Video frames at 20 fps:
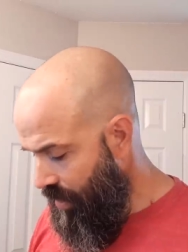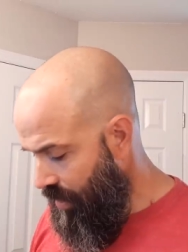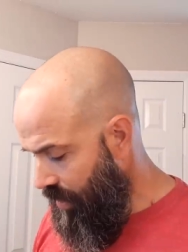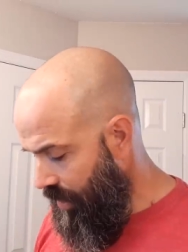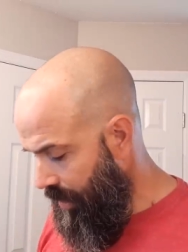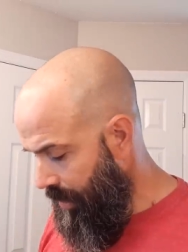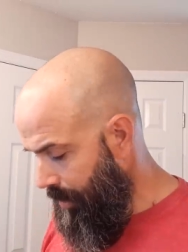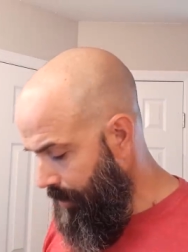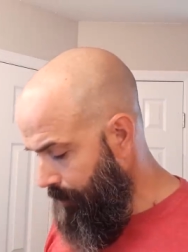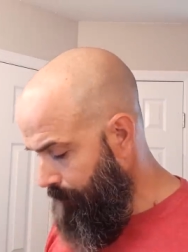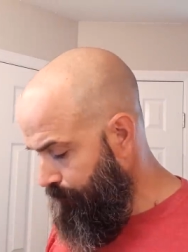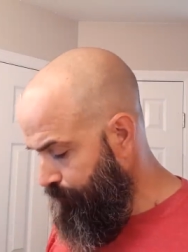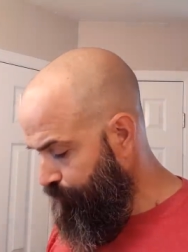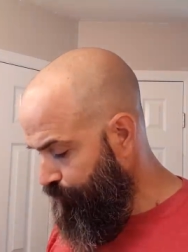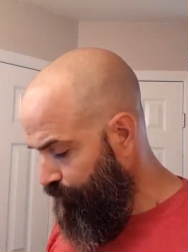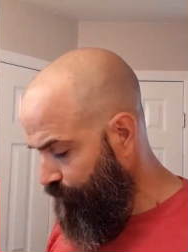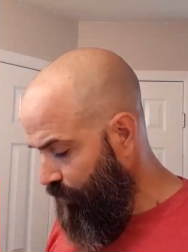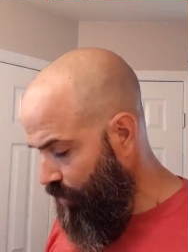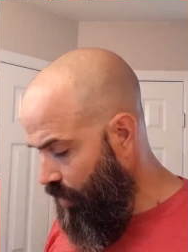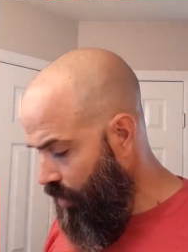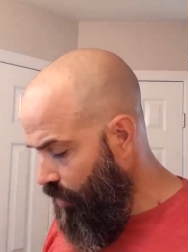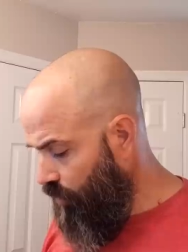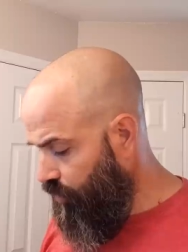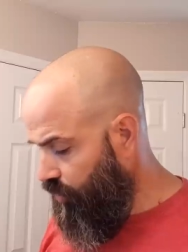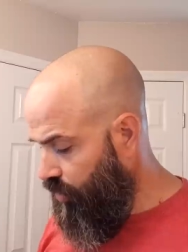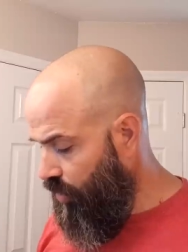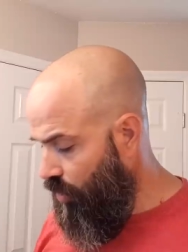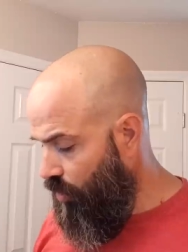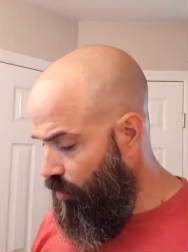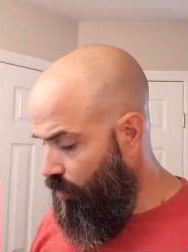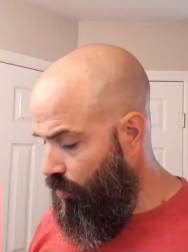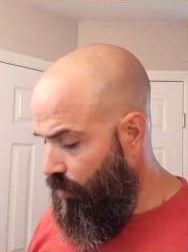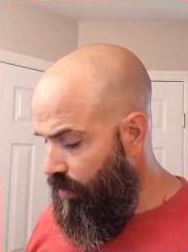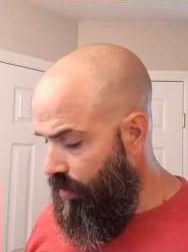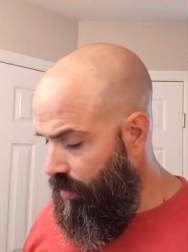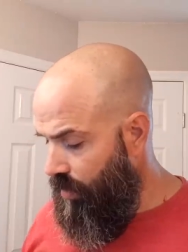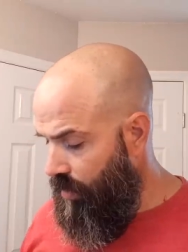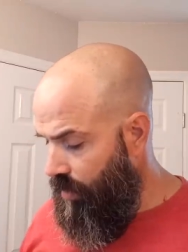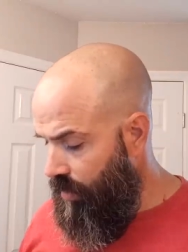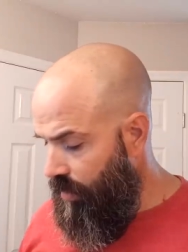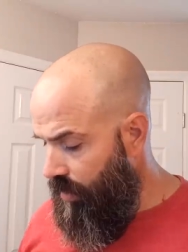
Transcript: Um, also,